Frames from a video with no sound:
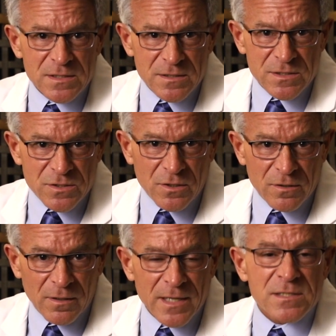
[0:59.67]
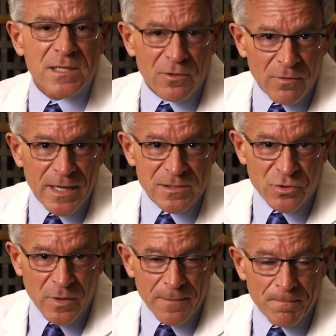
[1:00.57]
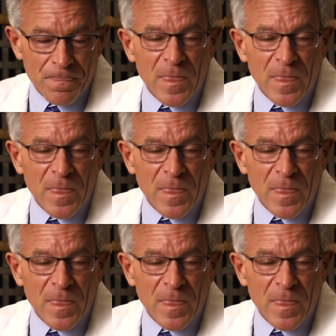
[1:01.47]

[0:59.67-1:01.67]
is concerned, let's get right to it.